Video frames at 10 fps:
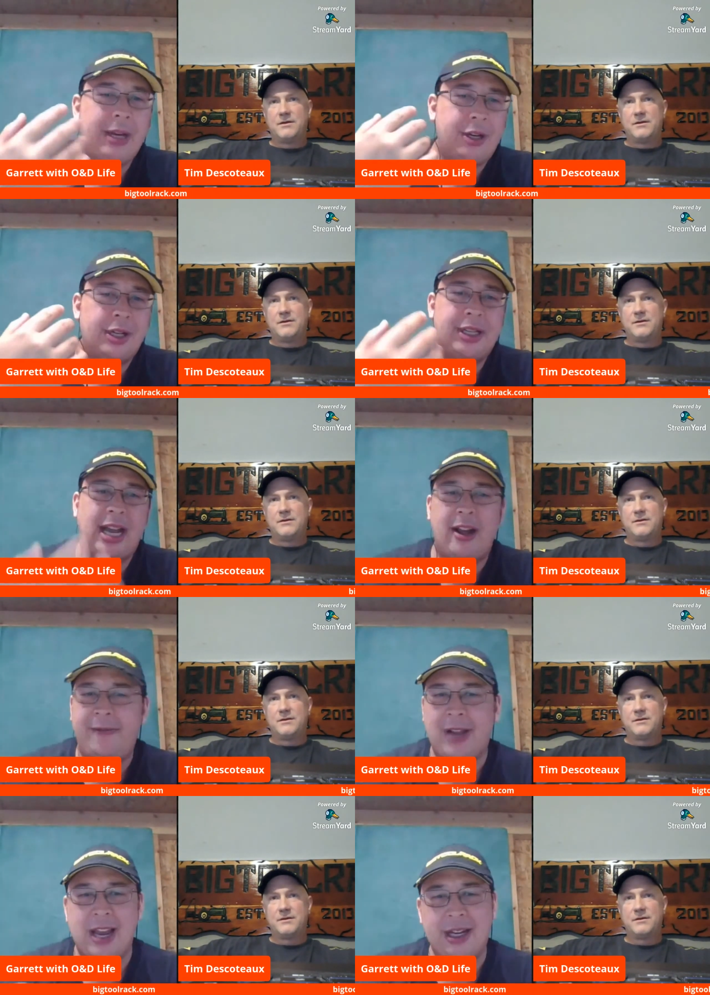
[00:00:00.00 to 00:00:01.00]
Speaker 1: about
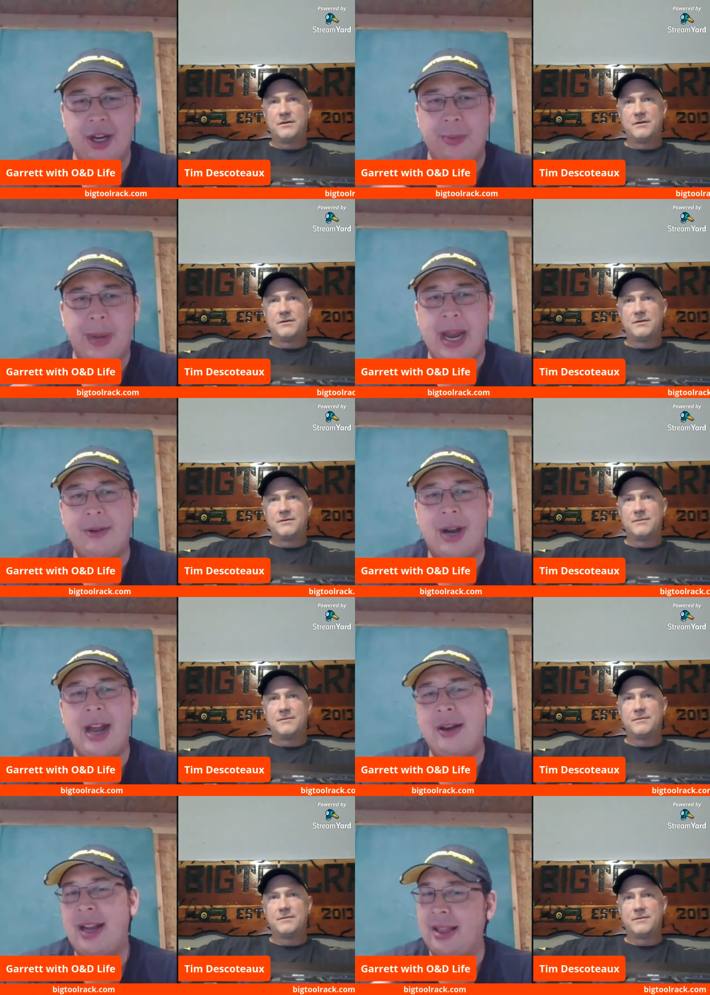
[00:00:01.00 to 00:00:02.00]
yourself, kind of your
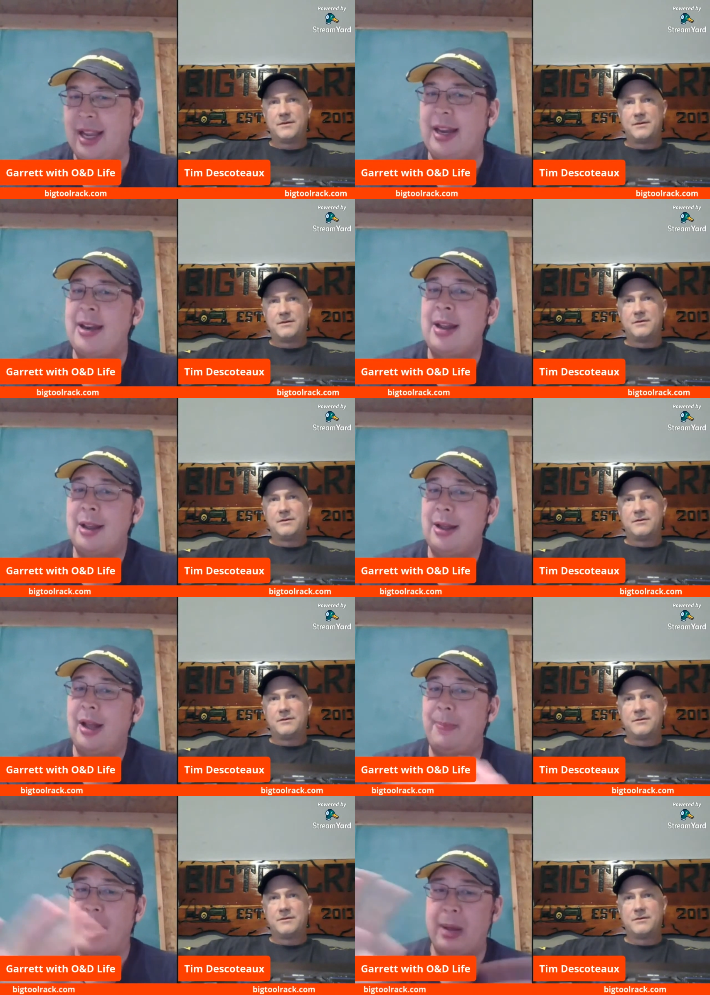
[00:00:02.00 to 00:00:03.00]
background, and then
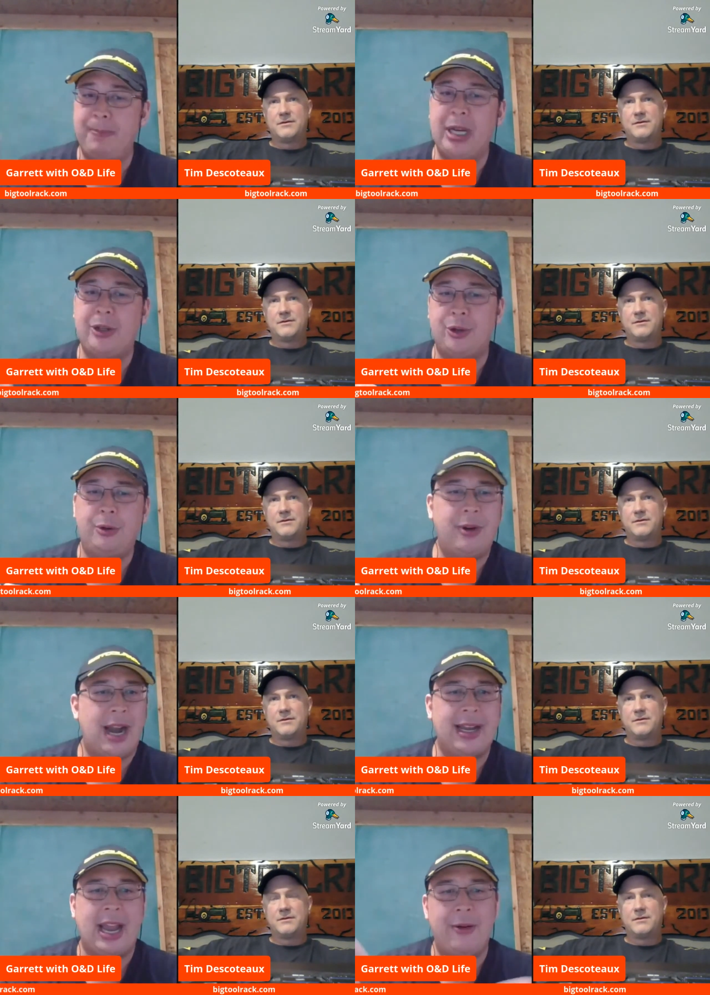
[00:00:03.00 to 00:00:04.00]
about Big Tool
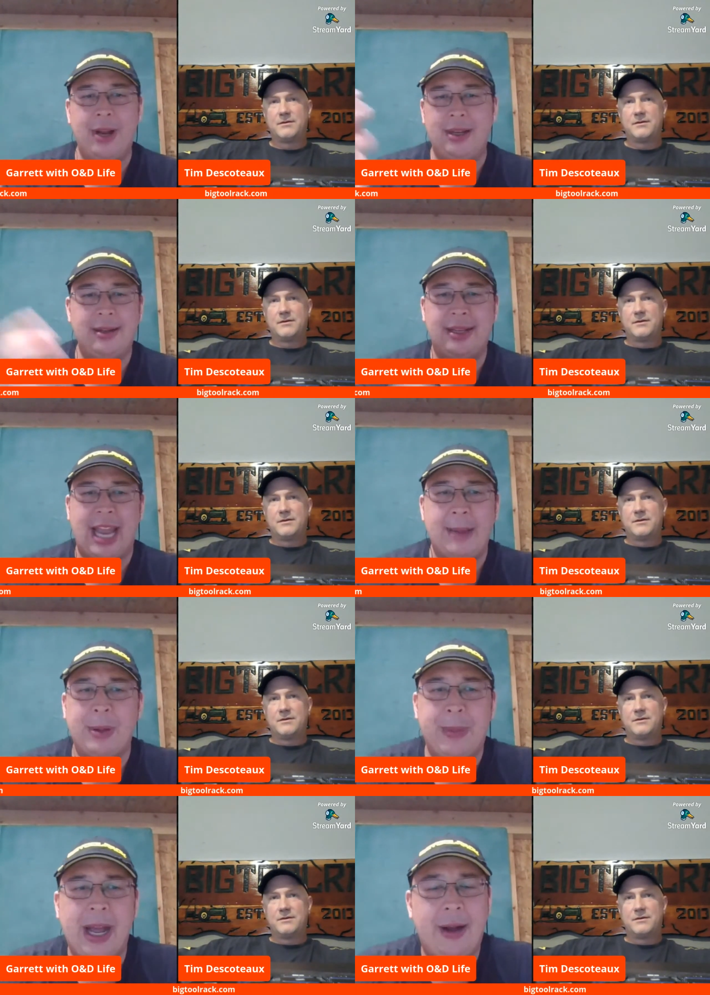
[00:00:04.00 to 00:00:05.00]
Rack, how it
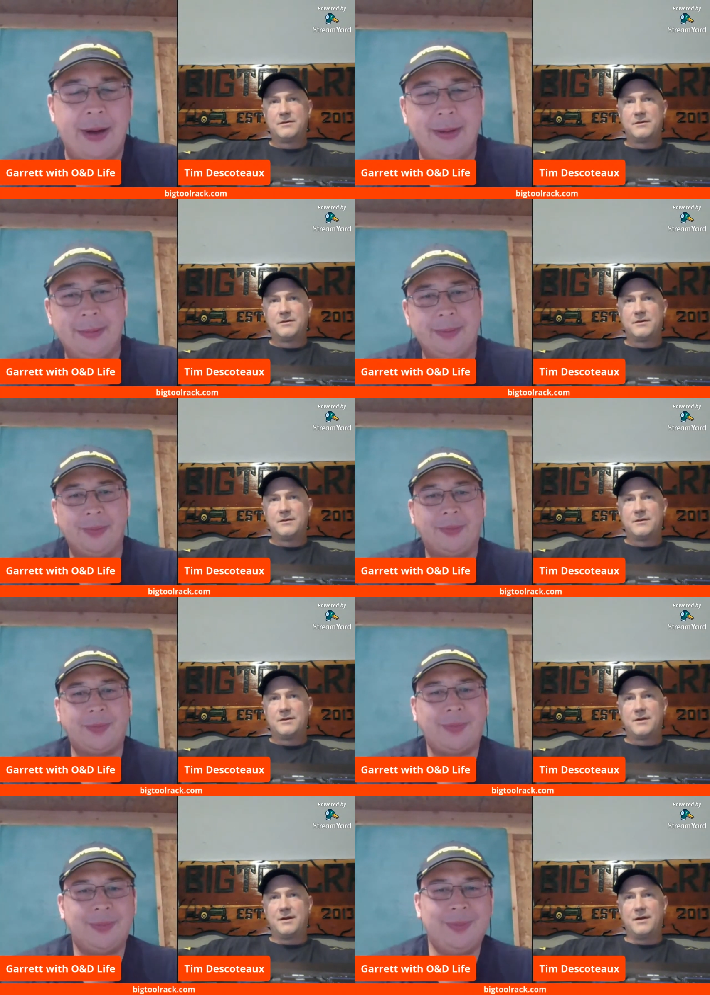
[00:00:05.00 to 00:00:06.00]
came about.
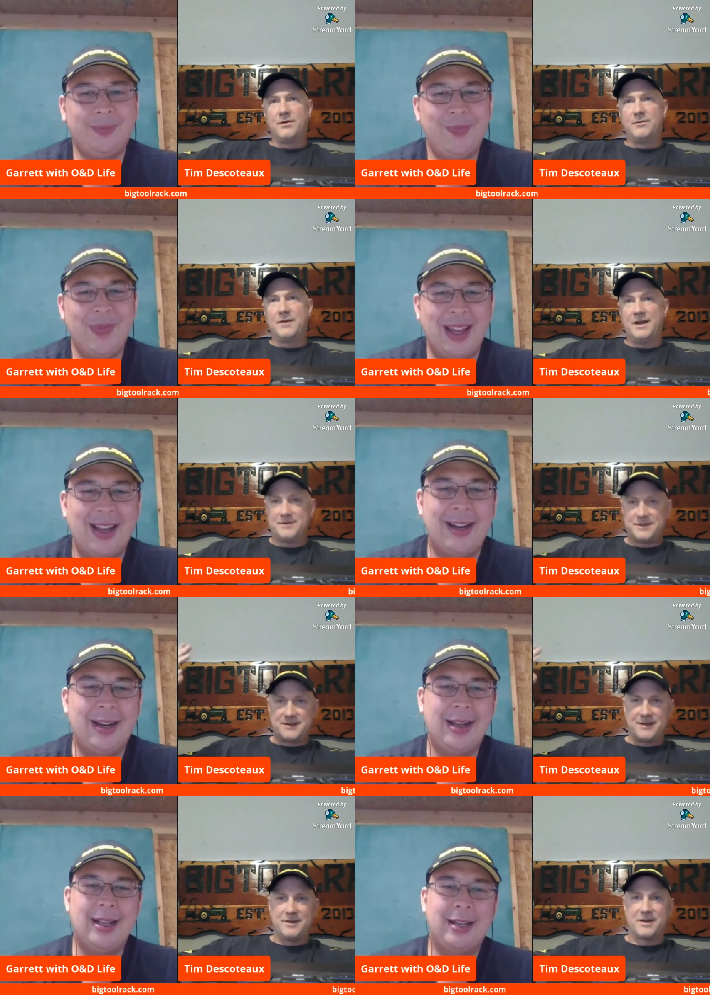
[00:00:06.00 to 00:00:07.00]
Speaker 2: All right. Well, my name
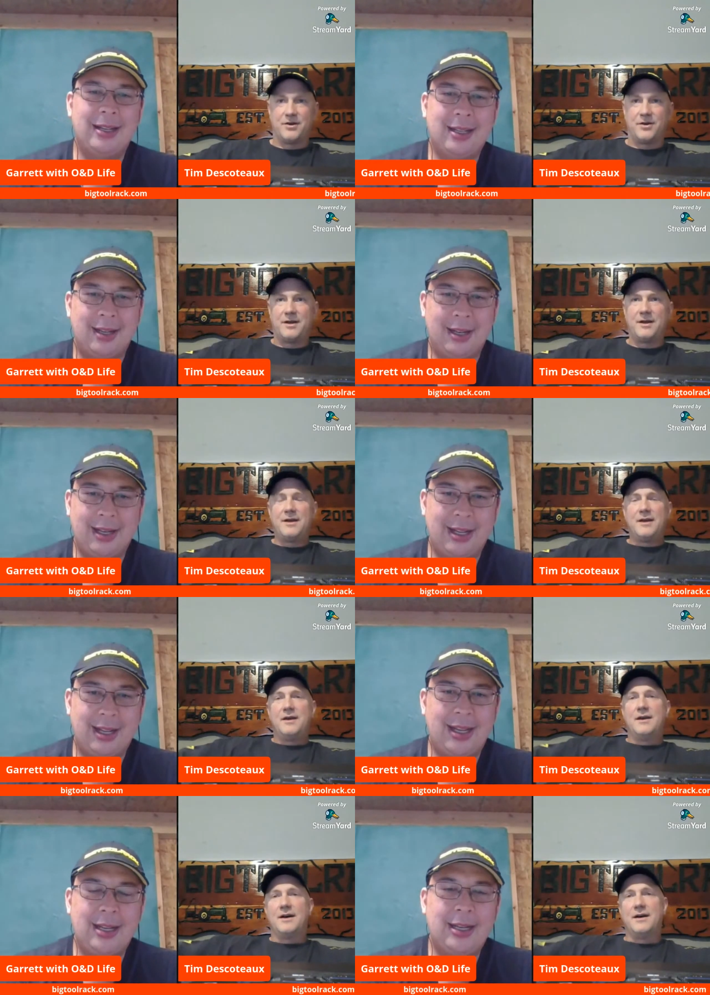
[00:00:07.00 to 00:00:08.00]
is Tim Dakota.
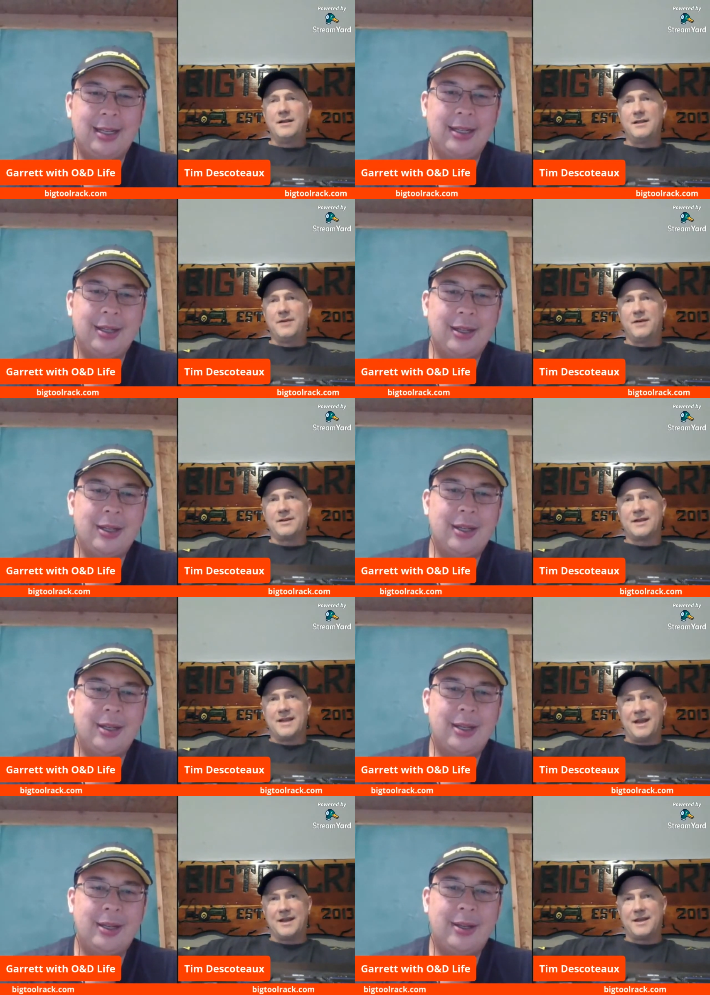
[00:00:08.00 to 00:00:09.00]
I live out in
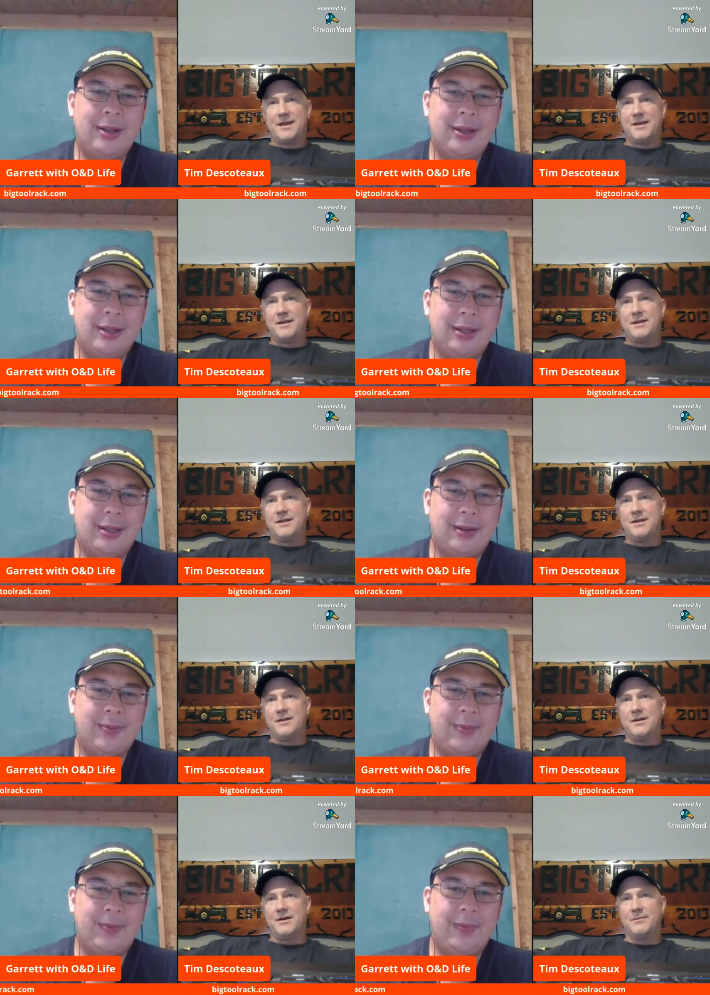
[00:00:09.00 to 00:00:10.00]
Connecticut,
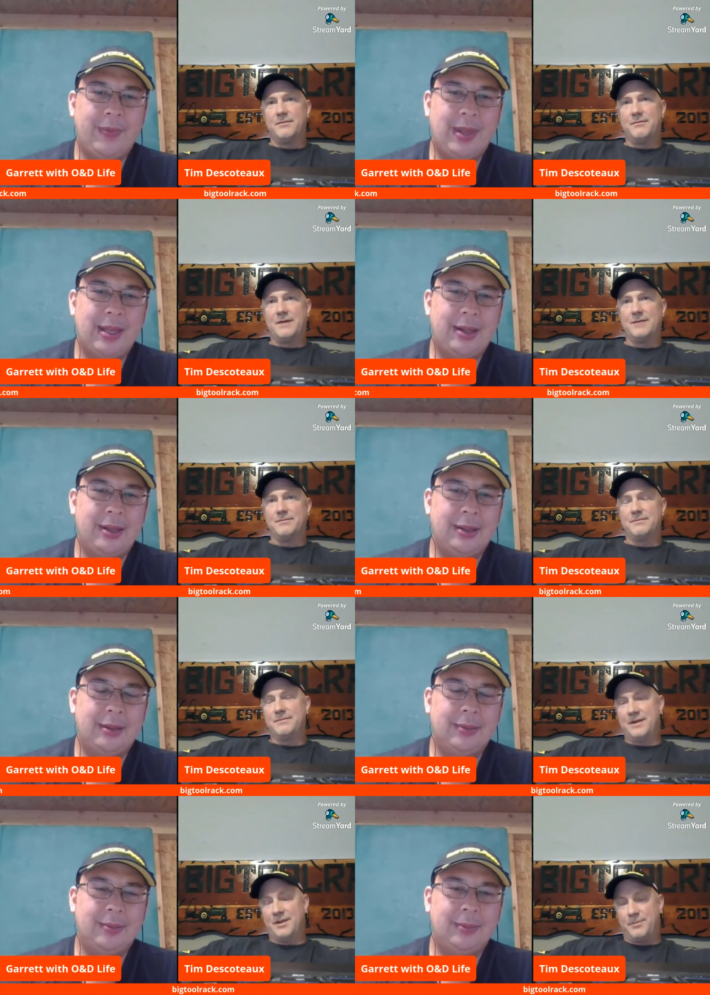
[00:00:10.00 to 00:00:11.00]
and um, my
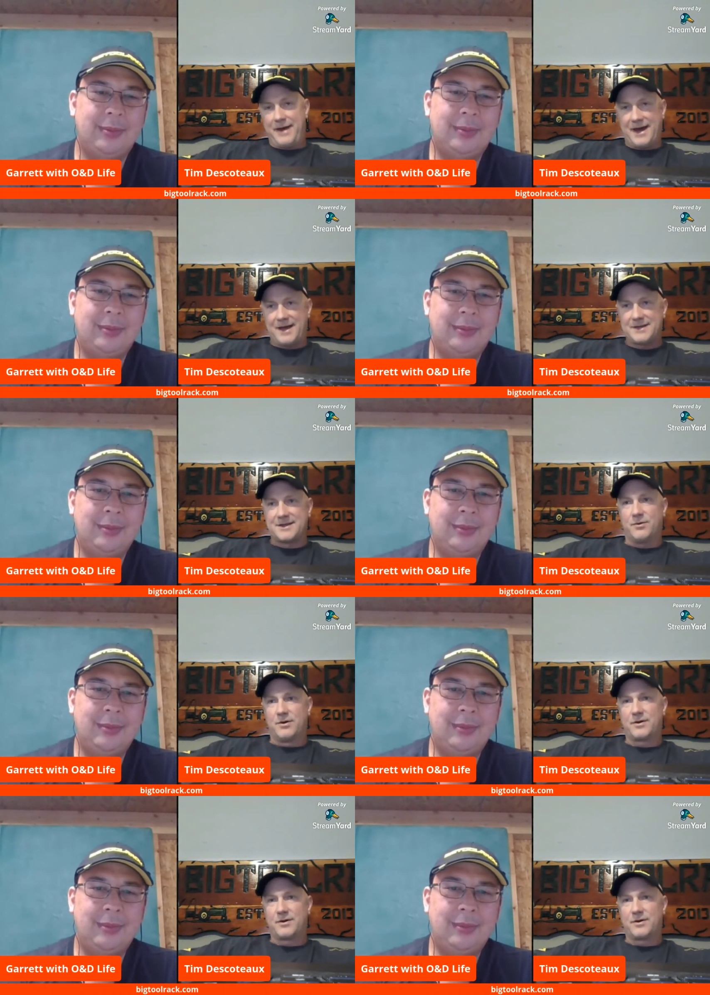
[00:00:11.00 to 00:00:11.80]
in the past I